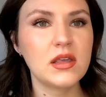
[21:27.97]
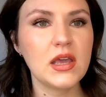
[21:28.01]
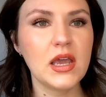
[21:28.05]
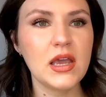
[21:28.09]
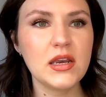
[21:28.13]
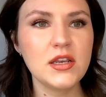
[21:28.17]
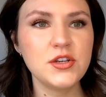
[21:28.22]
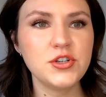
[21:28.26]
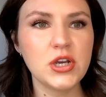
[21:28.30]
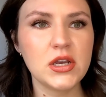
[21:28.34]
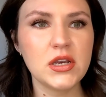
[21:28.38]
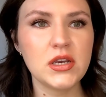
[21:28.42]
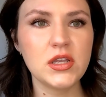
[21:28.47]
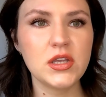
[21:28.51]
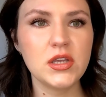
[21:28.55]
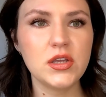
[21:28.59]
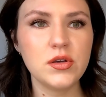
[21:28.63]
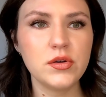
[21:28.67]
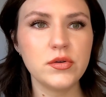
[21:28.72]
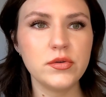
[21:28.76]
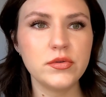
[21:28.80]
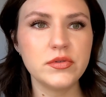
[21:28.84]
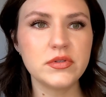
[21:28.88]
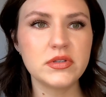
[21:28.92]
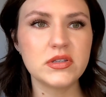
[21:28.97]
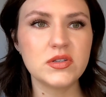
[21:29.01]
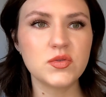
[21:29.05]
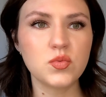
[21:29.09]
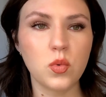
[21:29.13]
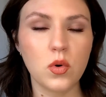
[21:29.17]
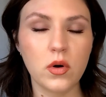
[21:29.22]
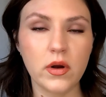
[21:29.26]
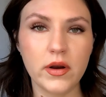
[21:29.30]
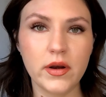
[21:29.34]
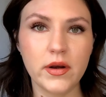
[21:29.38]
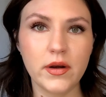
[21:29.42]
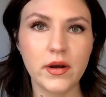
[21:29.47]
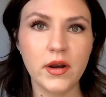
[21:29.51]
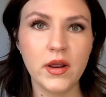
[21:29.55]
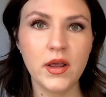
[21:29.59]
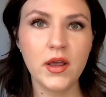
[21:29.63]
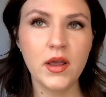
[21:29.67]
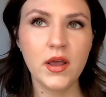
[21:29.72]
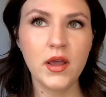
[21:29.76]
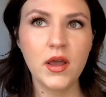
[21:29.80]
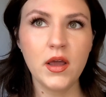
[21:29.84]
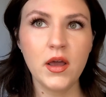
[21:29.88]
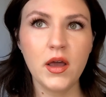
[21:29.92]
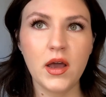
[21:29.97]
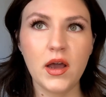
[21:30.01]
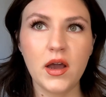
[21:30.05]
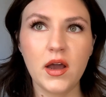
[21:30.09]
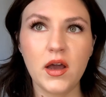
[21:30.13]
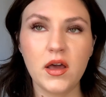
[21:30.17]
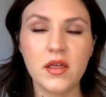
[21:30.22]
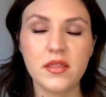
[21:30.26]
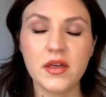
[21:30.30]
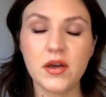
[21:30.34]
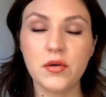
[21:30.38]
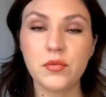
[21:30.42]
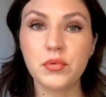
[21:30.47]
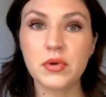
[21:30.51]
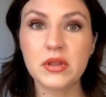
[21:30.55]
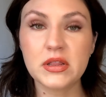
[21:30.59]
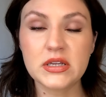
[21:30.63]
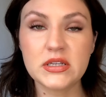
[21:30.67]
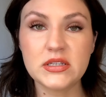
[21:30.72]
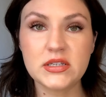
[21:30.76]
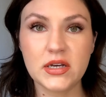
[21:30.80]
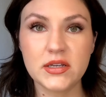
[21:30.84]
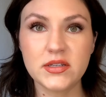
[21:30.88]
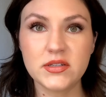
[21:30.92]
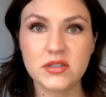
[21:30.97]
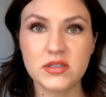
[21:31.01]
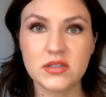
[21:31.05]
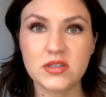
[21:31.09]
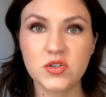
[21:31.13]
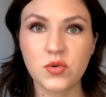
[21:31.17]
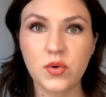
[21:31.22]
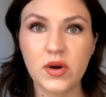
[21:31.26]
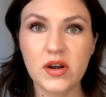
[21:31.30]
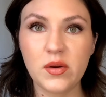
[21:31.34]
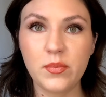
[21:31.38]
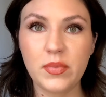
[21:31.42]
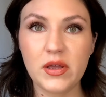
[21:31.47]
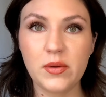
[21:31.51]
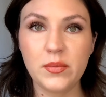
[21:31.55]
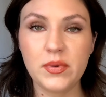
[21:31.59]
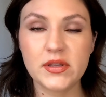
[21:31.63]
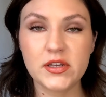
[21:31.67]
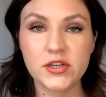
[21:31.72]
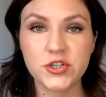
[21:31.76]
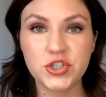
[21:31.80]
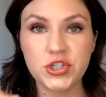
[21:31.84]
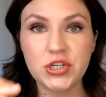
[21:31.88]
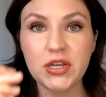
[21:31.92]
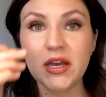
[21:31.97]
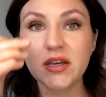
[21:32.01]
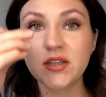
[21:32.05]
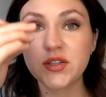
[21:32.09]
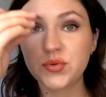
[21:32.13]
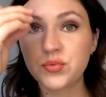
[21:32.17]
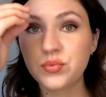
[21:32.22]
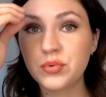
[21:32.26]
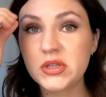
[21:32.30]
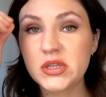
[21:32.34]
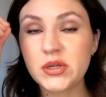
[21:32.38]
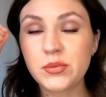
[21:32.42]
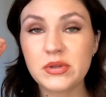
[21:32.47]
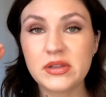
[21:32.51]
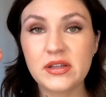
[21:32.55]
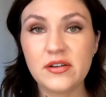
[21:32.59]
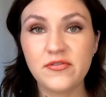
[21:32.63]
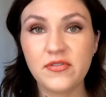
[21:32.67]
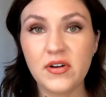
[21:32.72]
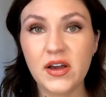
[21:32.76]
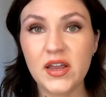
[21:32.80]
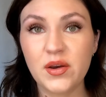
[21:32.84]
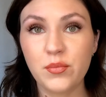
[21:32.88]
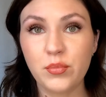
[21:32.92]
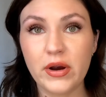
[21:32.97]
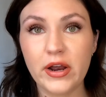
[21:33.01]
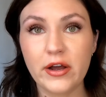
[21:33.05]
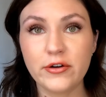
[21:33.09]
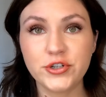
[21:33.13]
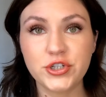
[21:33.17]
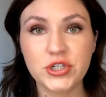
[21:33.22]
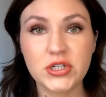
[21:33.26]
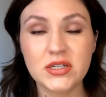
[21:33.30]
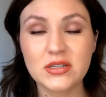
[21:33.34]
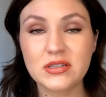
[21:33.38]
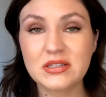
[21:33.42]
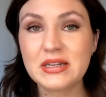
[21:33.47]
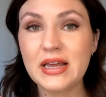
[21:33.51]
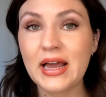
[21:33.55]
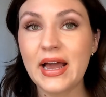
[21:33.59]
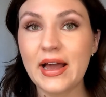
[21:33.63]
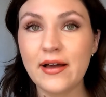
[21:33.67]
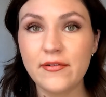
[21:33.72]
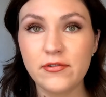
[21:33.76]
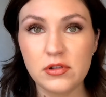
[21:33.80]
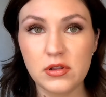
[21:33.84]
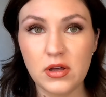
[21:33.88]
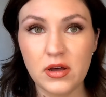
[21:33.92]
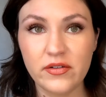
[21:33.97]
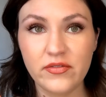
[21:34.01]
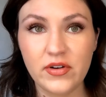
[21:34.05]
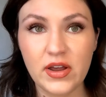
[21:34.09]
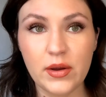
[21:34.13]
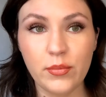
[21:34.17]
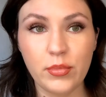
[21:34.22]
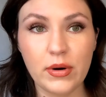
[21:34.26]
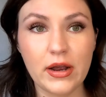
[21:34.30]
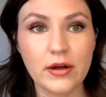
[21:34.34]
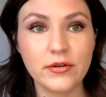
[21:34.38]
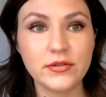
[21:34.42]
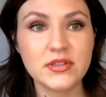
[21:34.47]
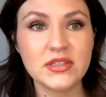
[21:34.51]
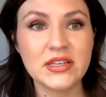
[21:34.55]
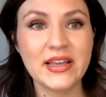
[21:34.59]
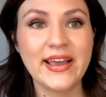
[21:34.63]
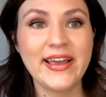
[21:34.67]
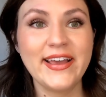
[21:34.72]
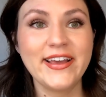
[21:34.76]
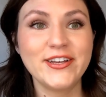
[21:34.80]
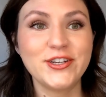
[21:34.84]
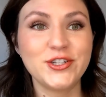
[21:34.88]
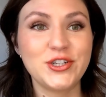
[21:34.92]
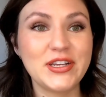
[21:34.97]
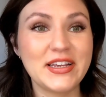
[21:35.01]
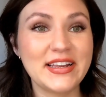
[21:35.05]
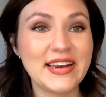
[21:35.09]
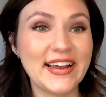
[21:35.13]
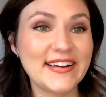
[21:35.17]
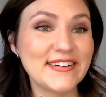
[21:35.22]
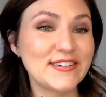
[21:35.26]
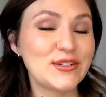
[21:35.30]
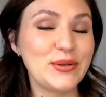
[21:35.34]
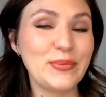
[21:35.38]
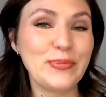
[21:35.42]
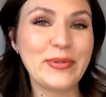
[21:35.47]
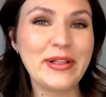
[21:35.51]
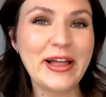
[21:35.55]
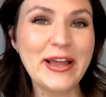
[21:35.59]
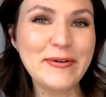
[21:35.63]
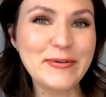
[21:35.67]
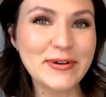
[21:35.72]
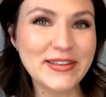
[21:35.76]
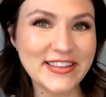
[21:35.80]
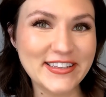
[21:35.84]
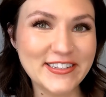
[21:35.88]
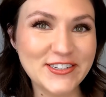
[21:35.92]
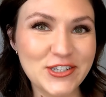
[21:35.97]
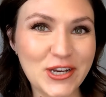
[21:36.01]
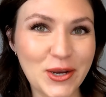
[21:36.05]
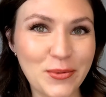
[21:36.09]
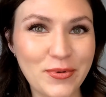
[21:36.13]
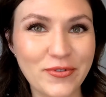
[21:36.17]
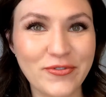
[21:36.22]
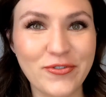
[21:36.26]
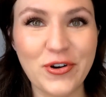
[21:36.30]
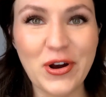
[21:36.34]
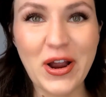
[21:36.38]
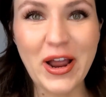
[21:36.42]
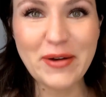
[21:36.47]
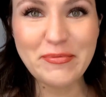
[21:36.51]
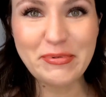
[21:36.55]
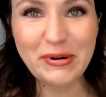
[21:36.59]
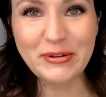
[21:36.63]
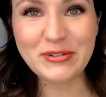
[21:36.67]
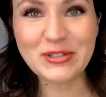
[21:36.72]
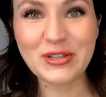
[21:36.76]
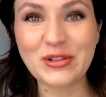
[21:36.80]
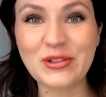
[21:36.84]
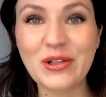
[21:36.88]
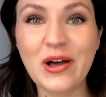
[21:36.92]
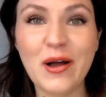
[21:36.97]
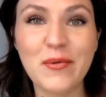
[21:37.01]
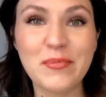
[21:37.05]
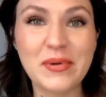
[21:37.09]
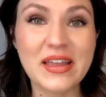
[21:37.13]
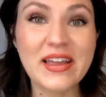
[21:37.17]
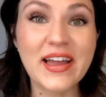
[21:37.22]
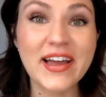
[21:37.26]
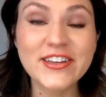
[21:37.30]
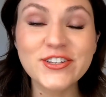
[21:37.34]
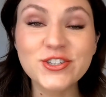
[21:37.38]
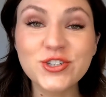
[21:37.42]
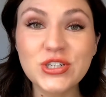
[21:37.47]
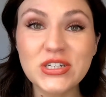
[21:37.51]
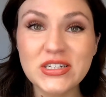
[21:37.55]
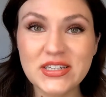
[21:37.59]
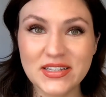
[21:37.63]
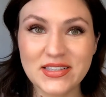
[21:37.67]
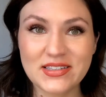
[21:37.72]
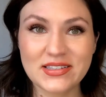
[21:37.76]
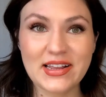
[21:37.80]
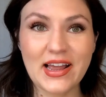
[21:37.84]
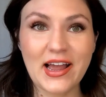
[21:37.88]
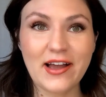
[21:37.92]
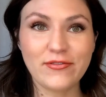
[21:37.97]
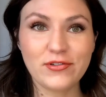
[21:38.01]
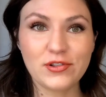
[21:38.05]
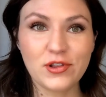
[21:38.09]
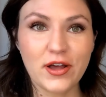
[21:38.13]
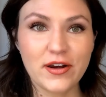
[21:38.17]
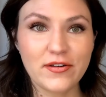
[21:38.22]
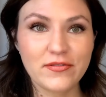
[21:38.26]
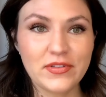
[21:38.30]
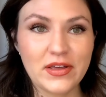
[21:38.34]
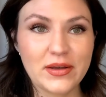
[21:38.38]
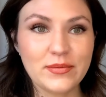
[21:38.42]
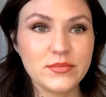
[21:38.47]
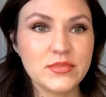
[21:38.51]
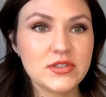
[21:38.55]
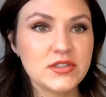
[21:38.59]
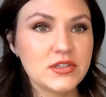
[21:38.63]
Katie Jane Hughes is one uh, that really does this quite a bit because she has really, really fine brows. She doesn't have a lot of eyebrows. She can actually play with the shape of her eyebrows a lot because she doesn't have a lot of them.